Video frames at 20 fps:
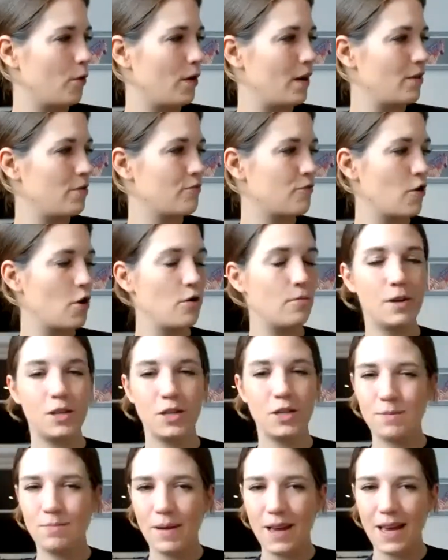it through, but
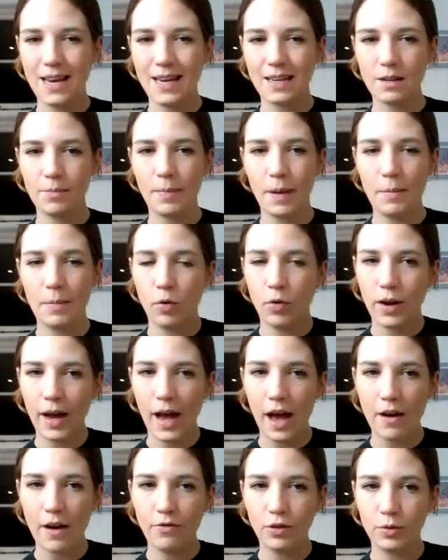just be a little bit more
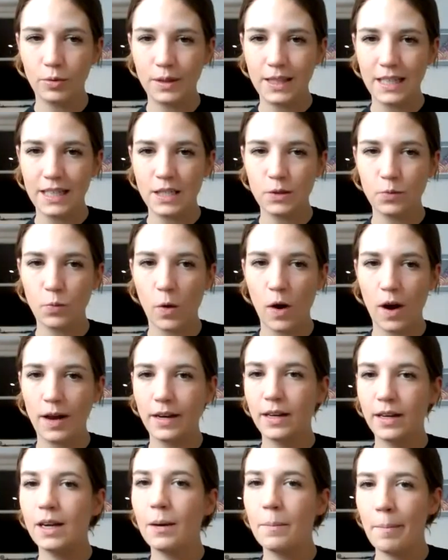careful with this
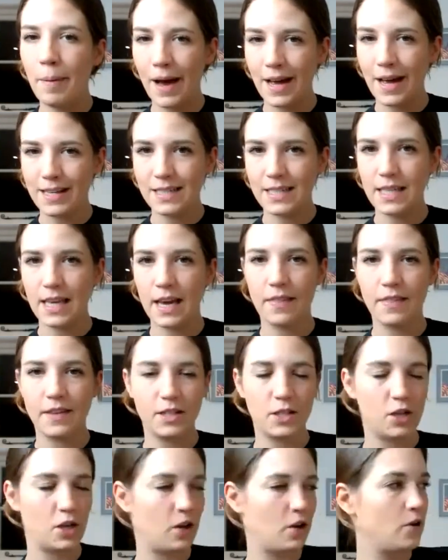wine compared to the
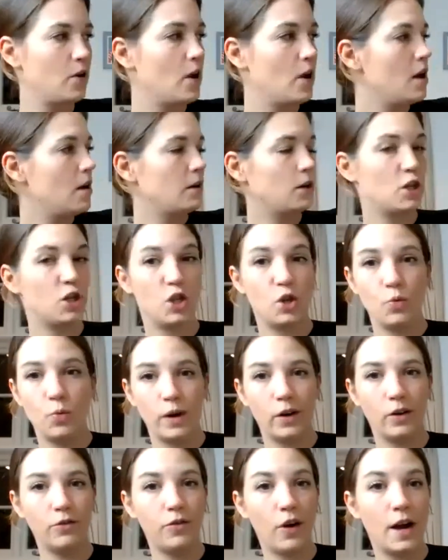other two, because you
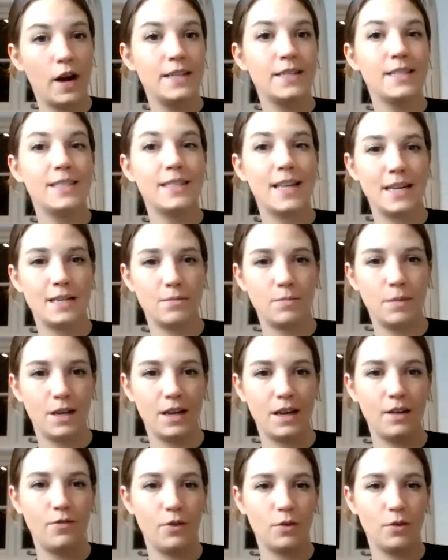will find
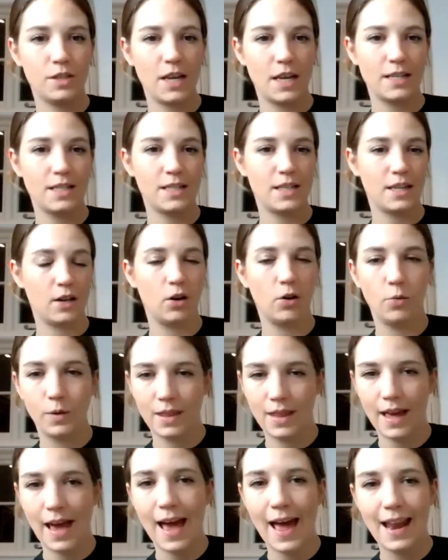sediment if you're tasting along
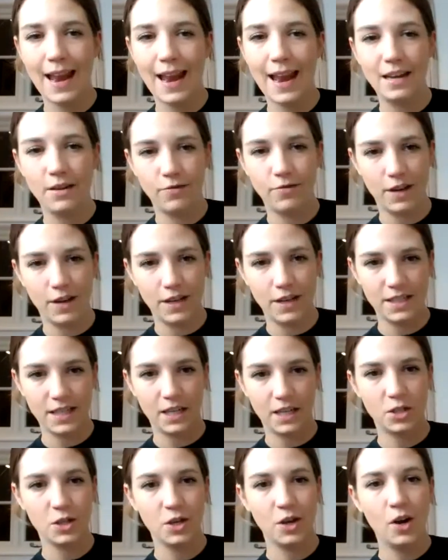with any
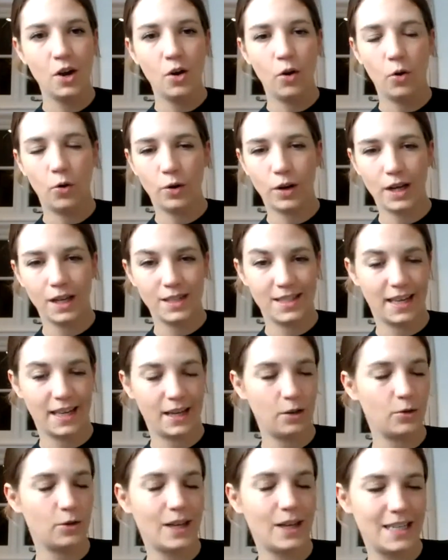vintage or
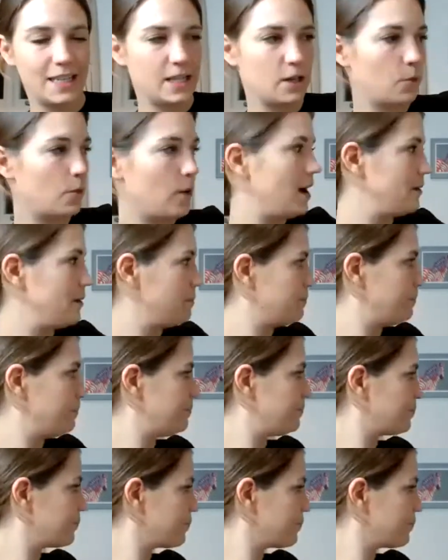single Quinta wine.